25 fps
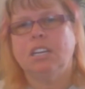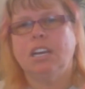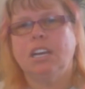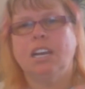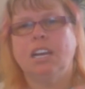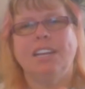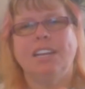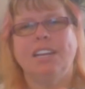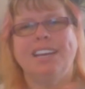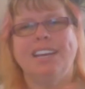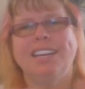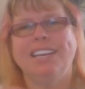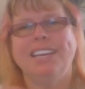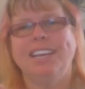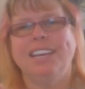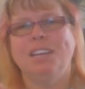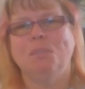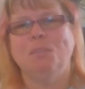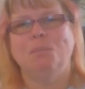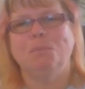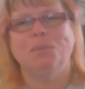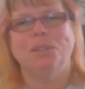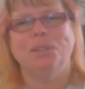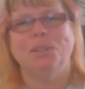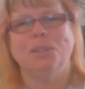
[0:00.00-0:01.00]
I
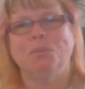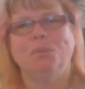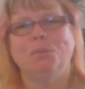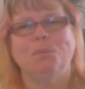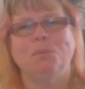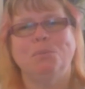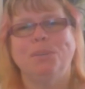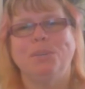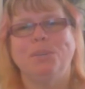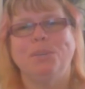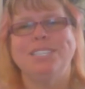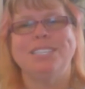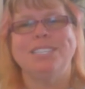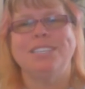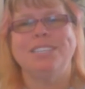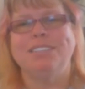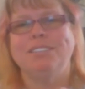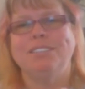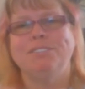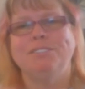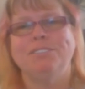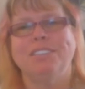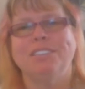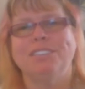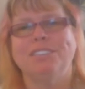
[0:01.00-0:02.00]
can't put the word
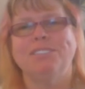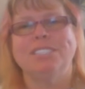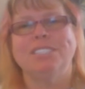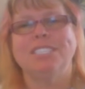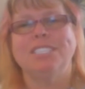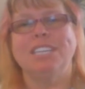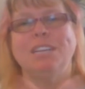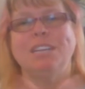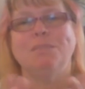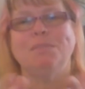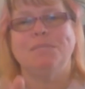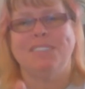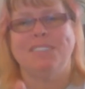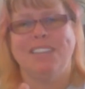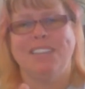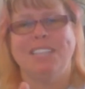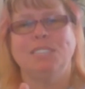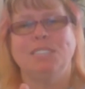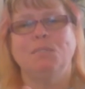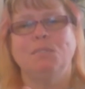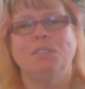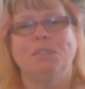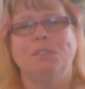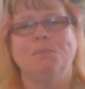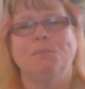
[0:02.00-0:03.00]
president in front of his name.
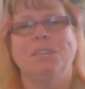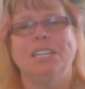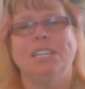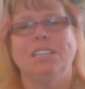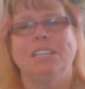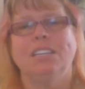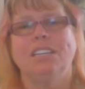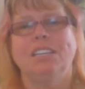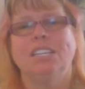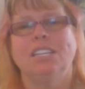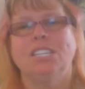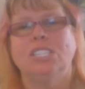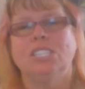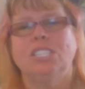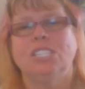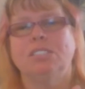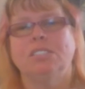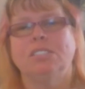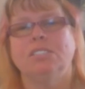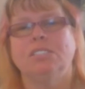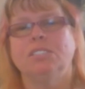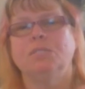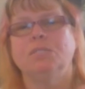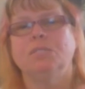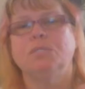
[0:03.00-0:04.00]
That's one of my
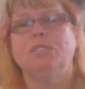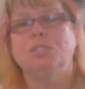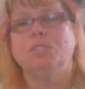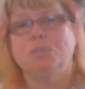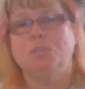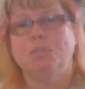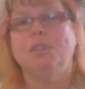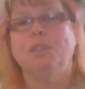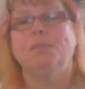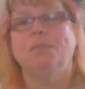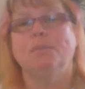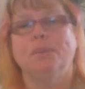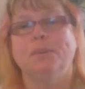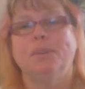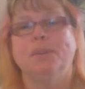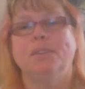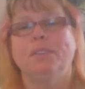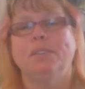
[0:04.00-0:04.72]
struggles with Trump.